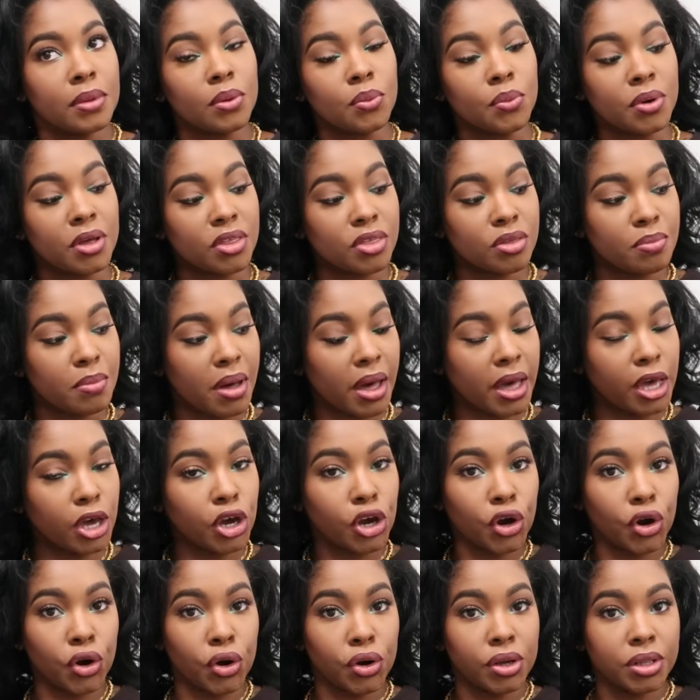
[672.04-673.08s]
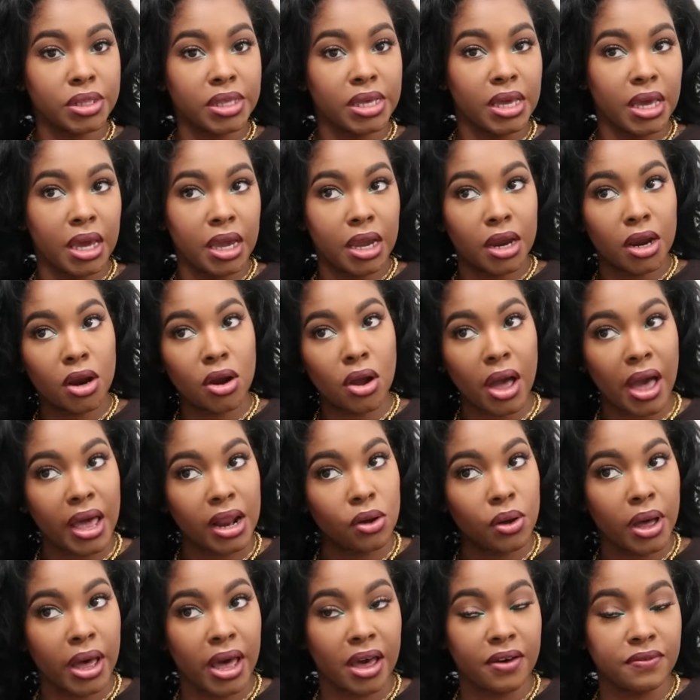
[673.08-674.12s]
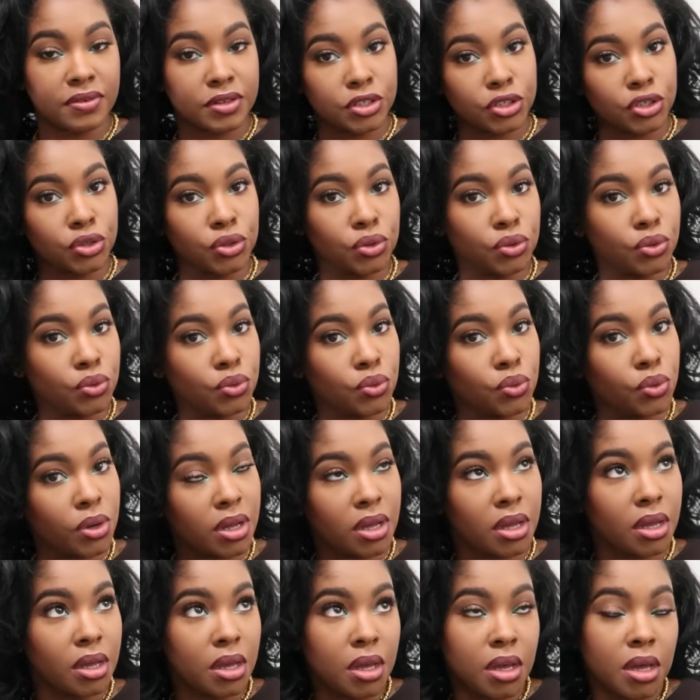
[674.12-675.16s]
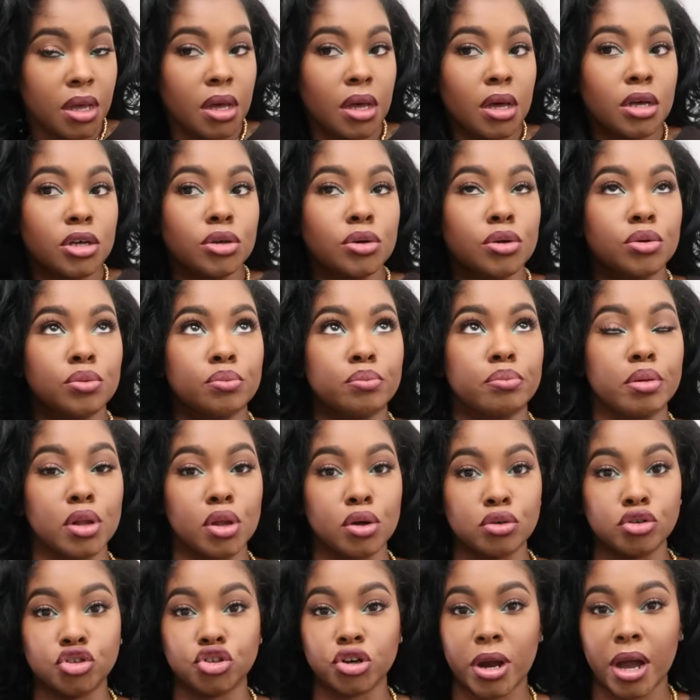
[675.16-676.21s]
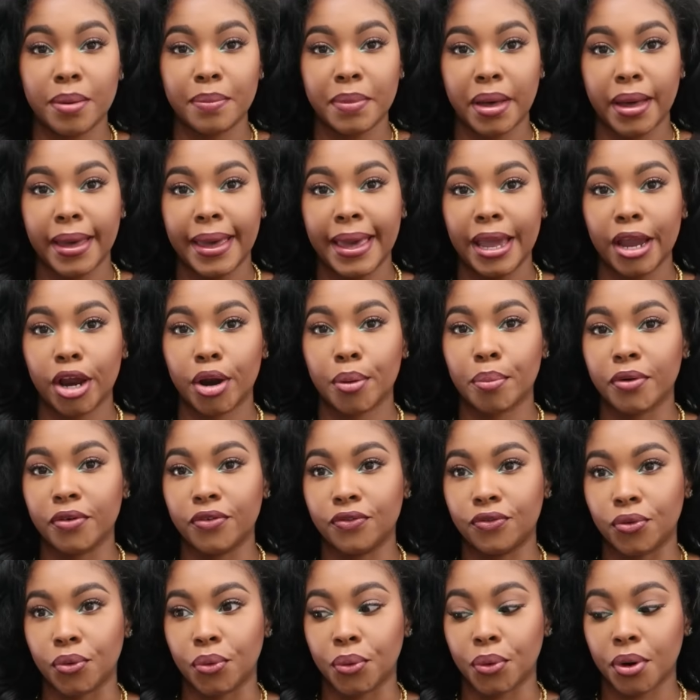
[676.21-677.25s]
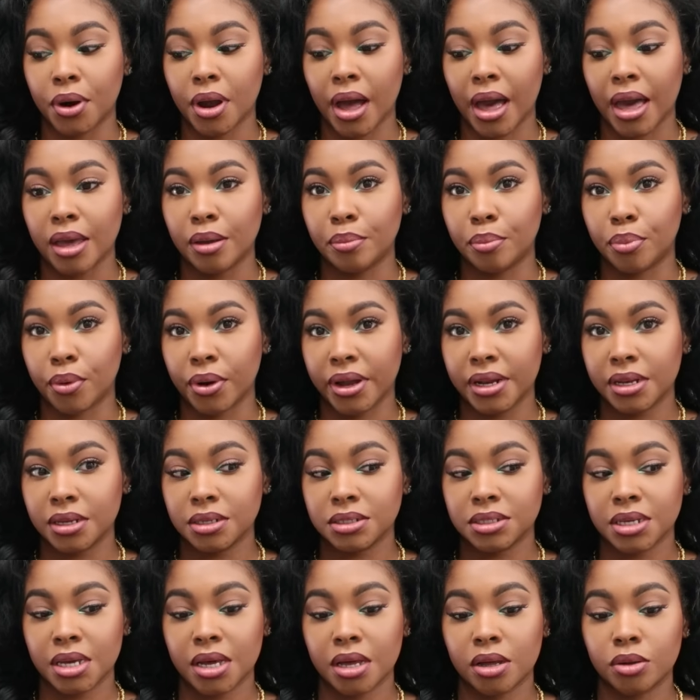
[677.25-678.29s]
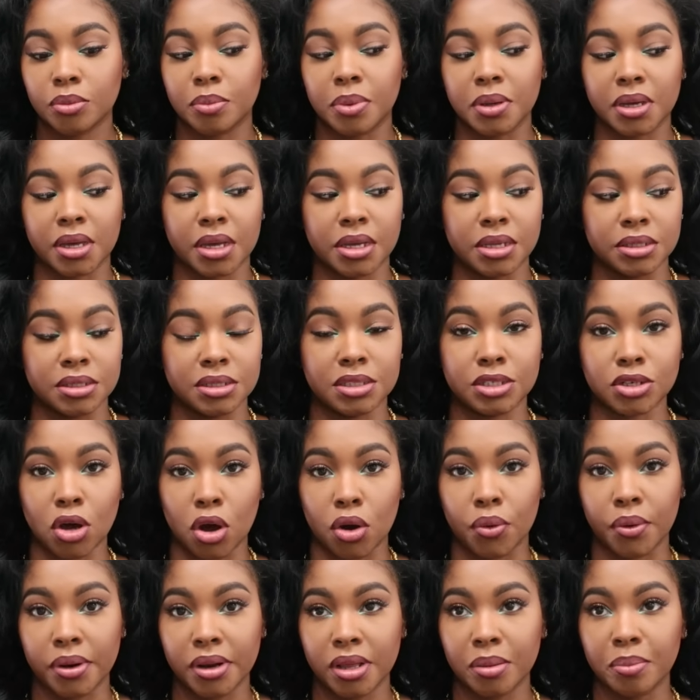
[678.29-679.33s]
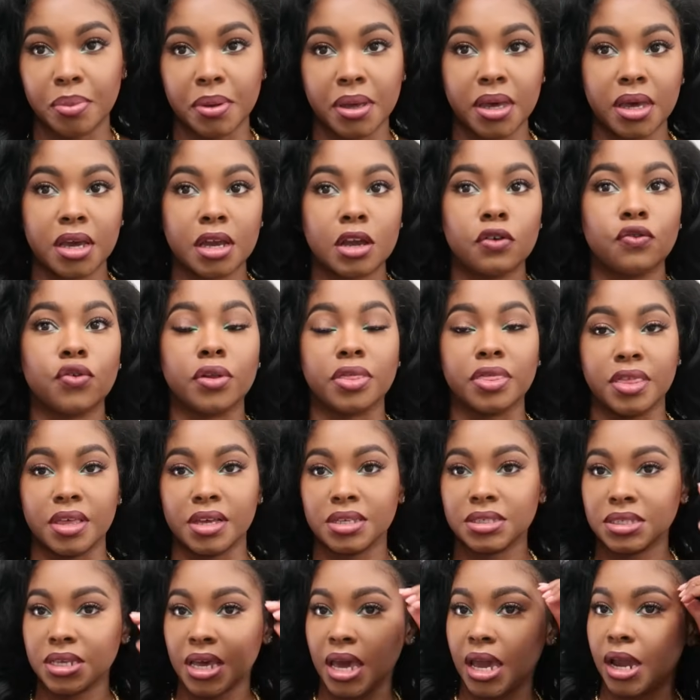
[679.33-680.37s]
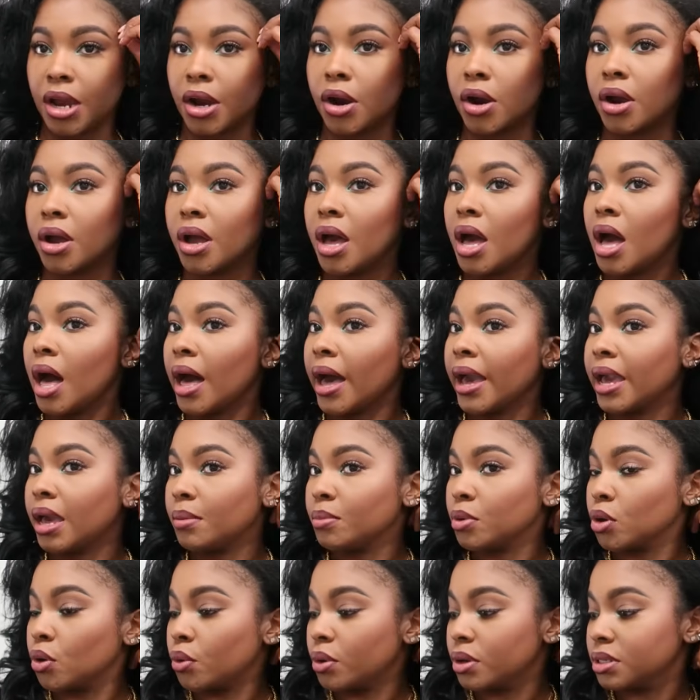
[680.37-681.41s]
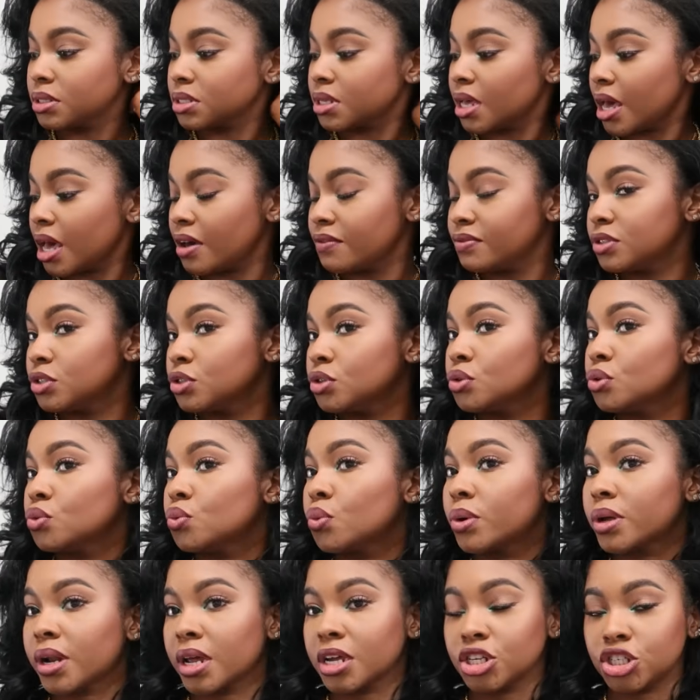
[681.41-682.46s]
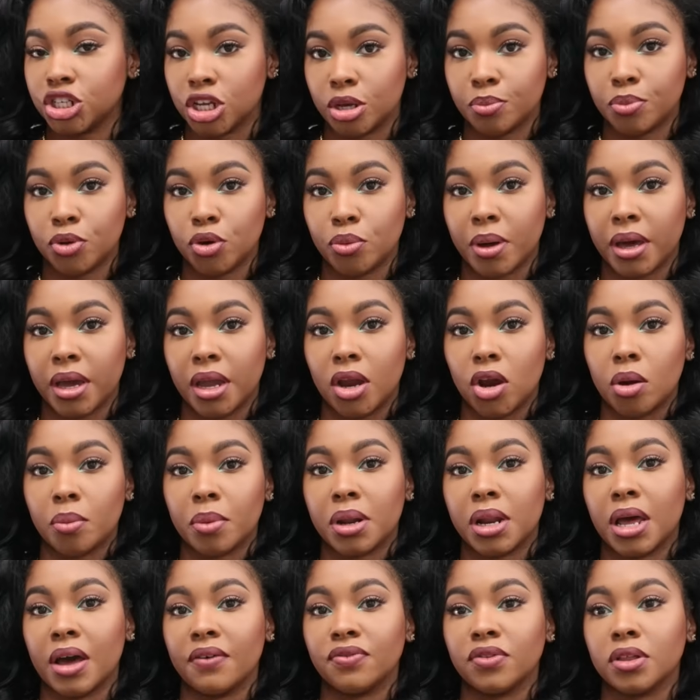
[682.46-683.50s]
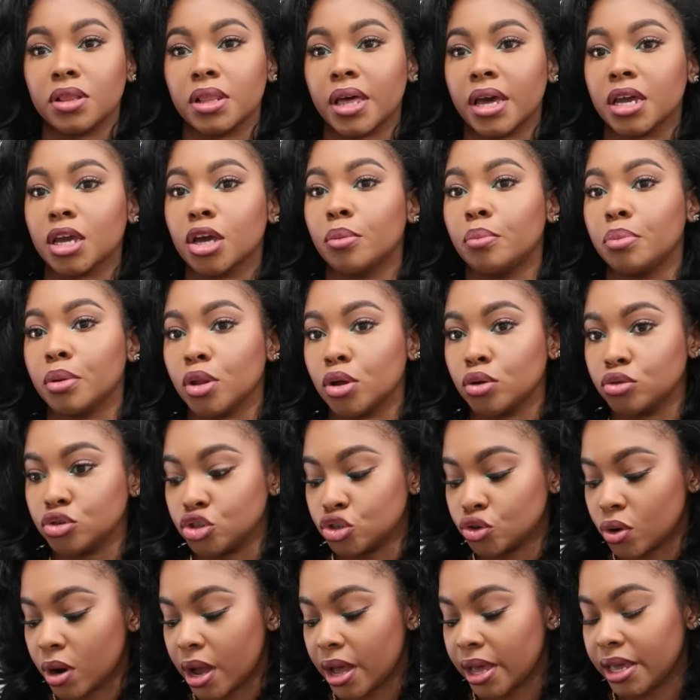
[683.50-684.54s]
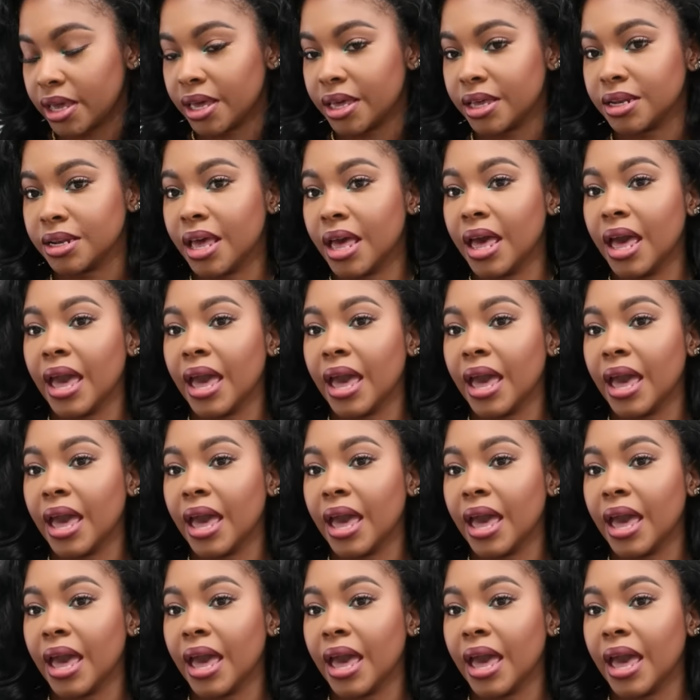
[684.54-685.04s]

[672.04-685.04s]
with my curly hair, I don't have to blow dry my hair before I braid it down because it's already big. For this hair, I am going to have to, when I shampoo my hair, I'm gonna have to like blow dry it,